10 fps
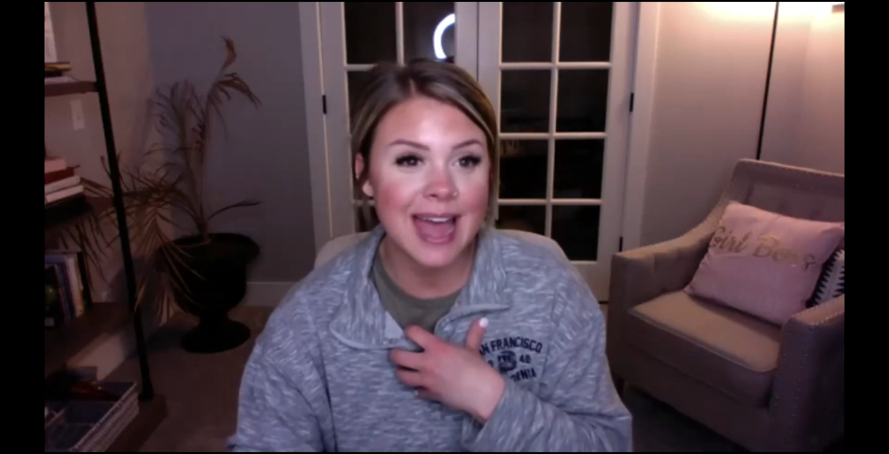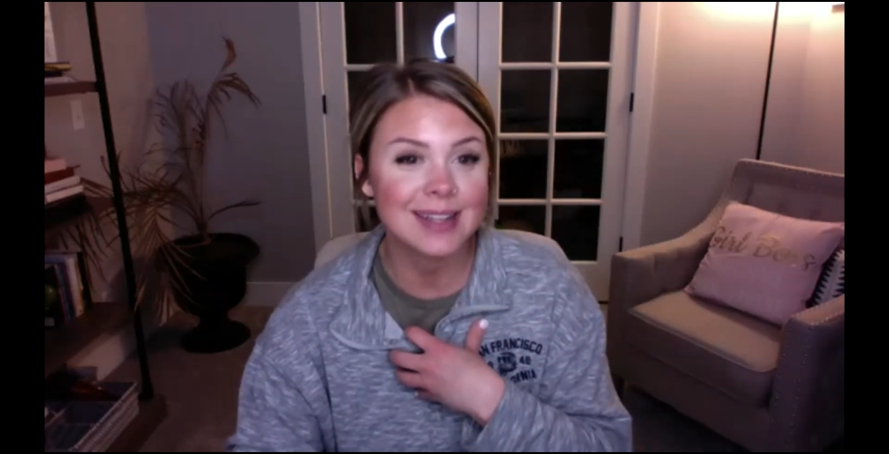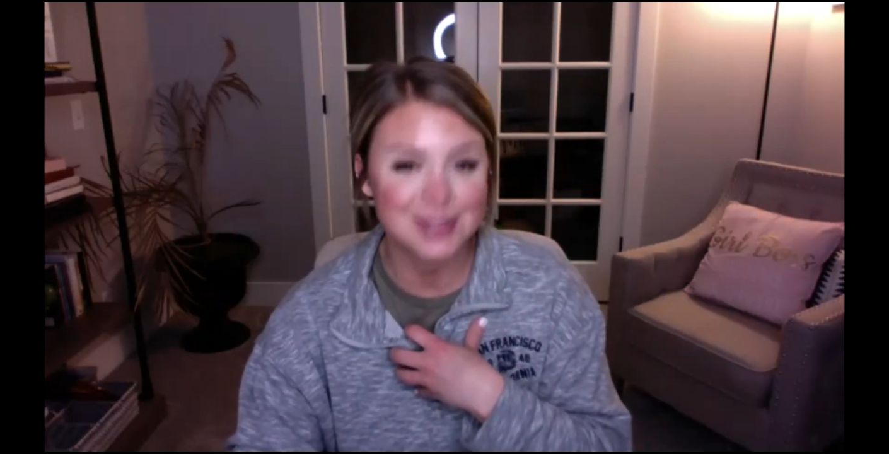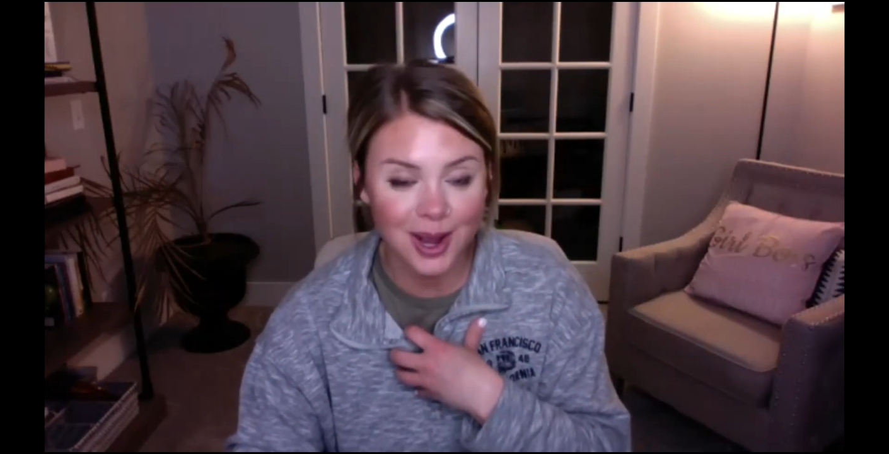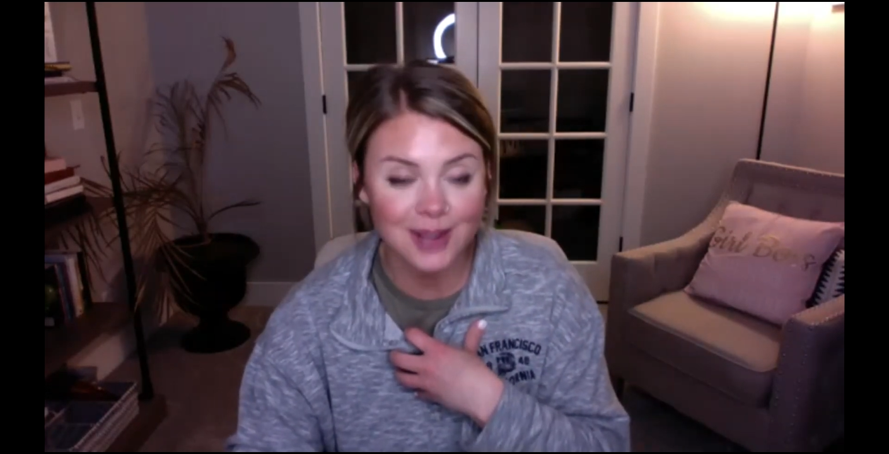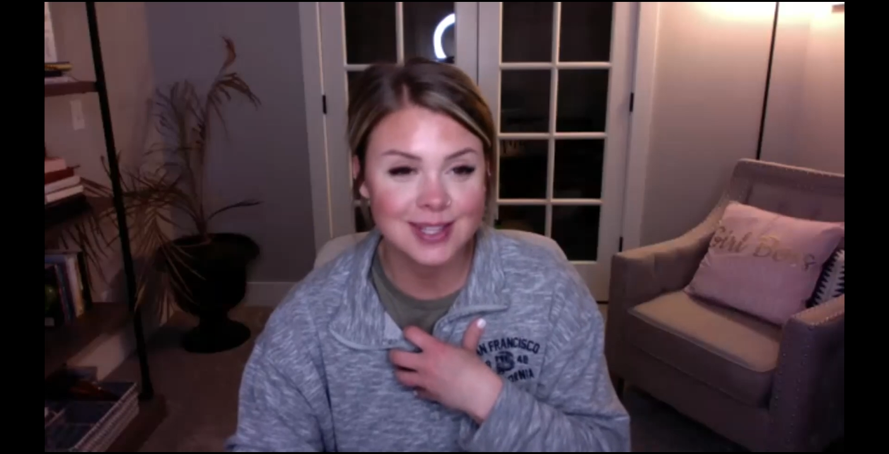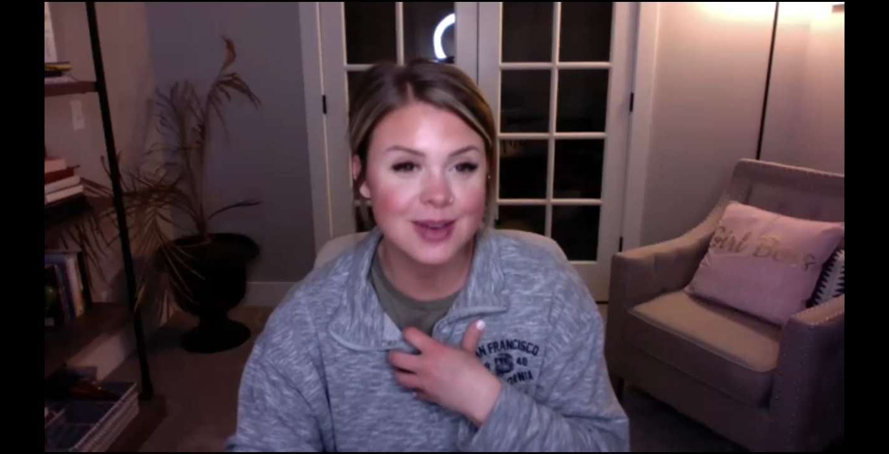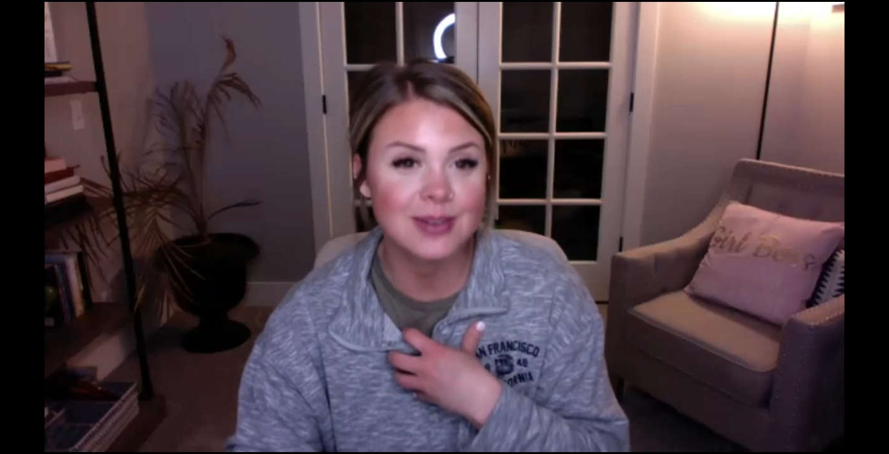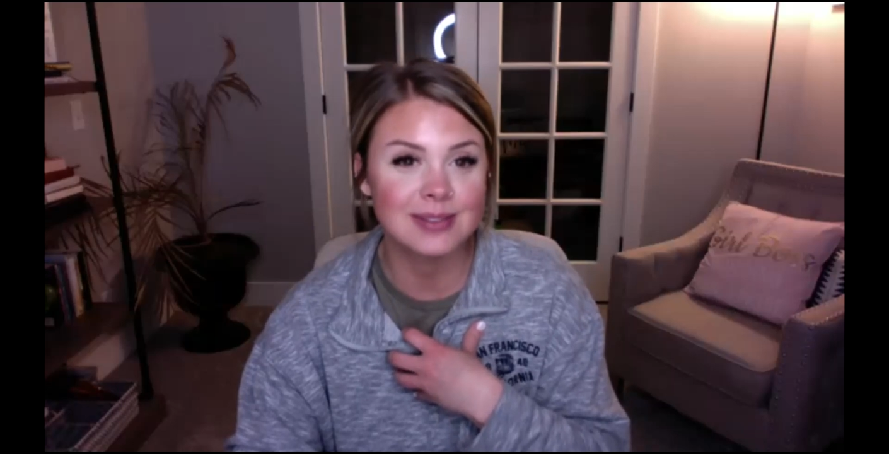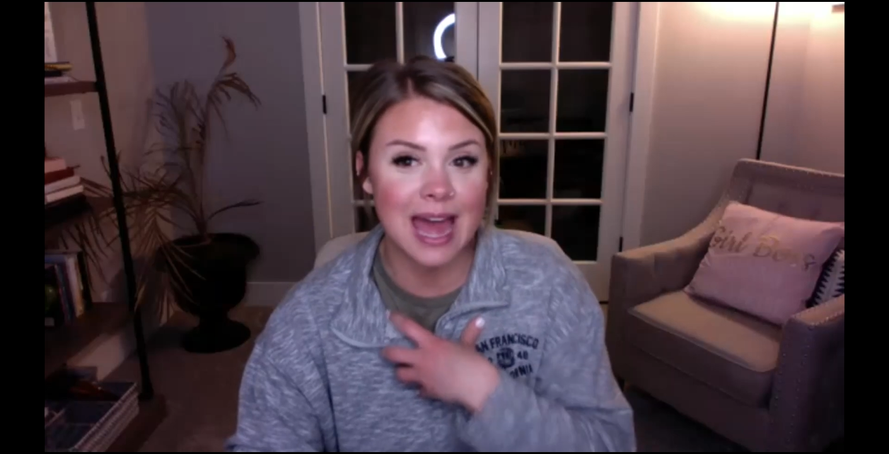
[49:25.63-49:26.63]
I talk to
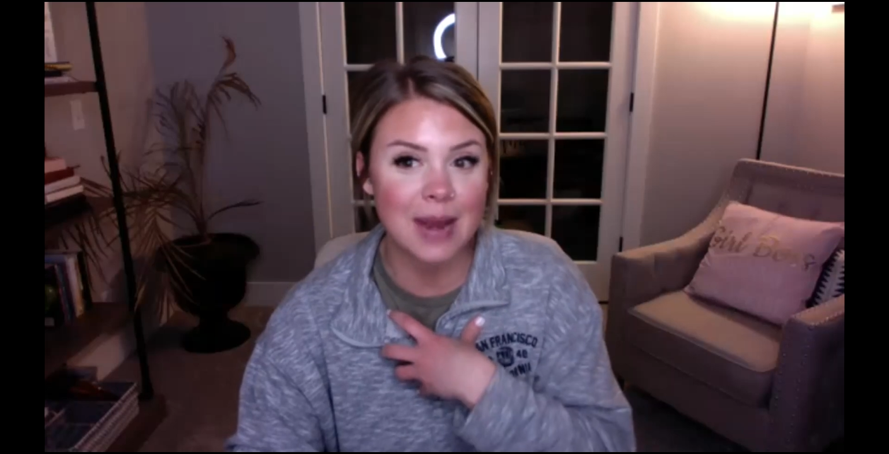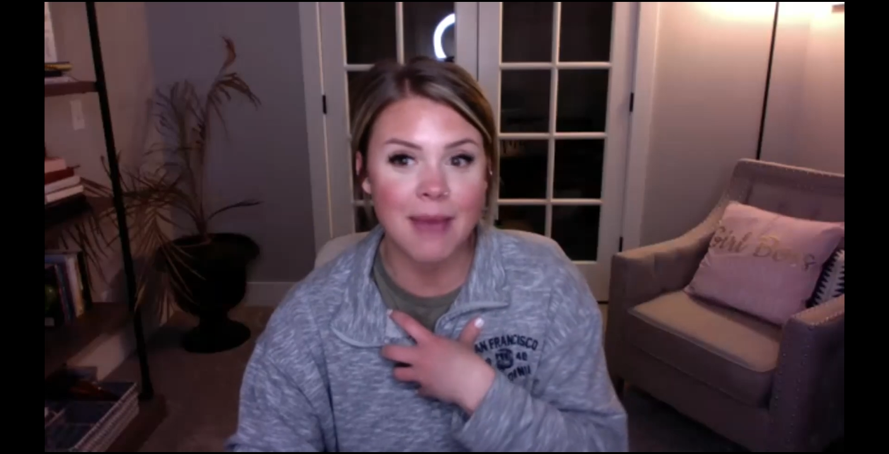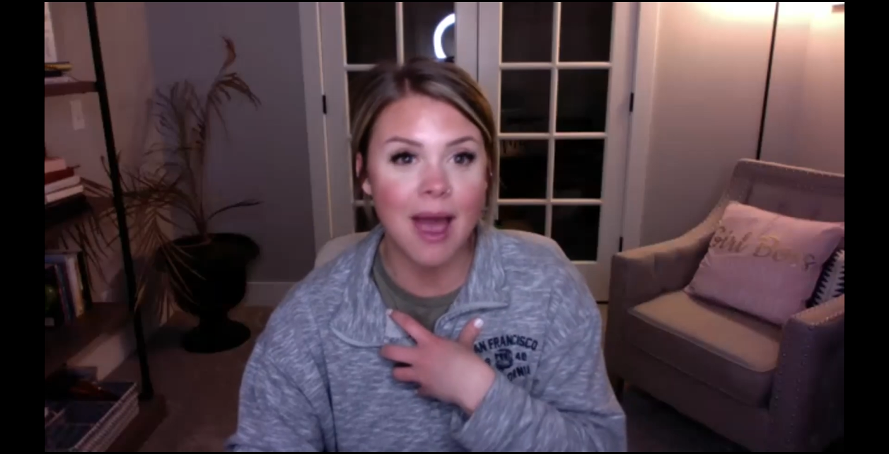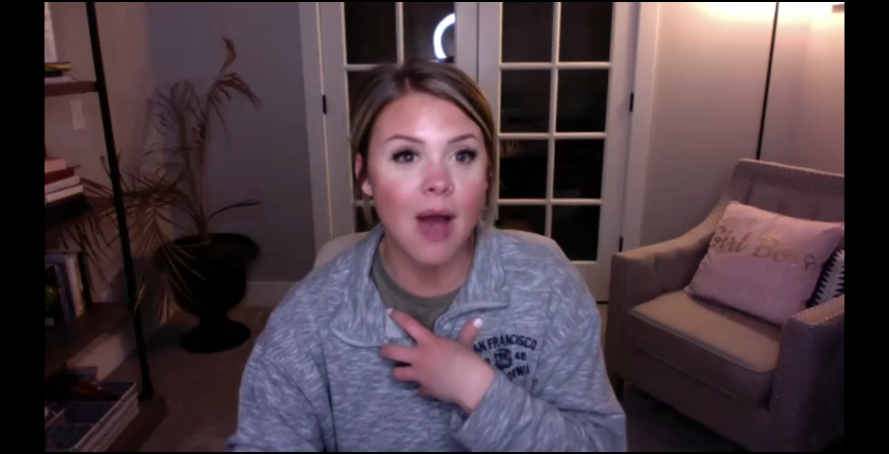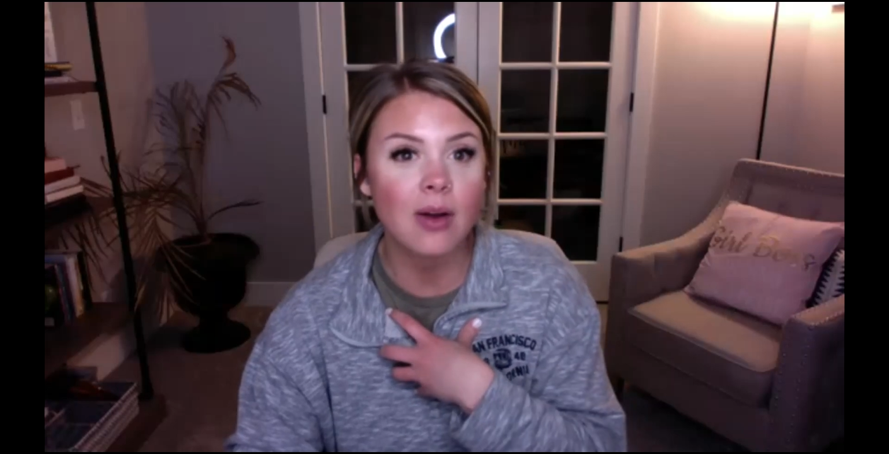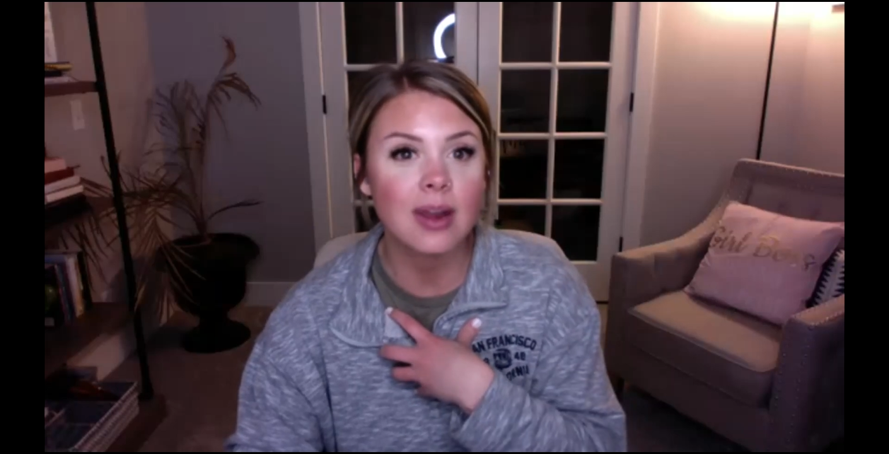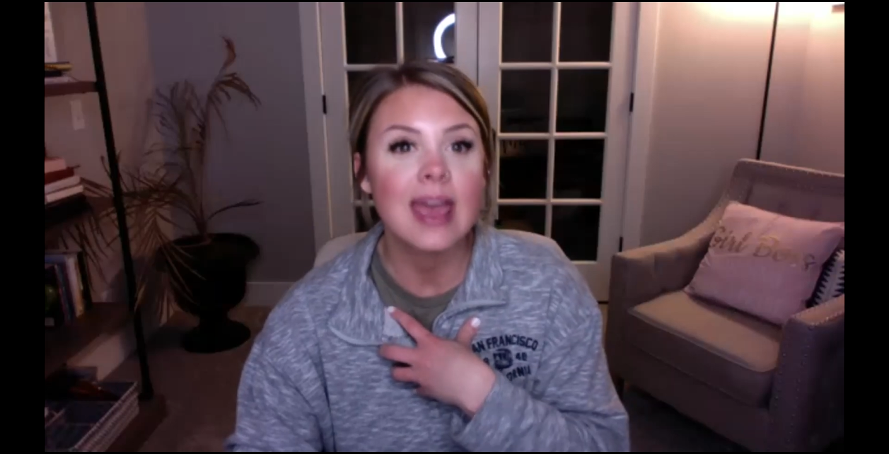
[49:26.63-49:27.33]
that amount,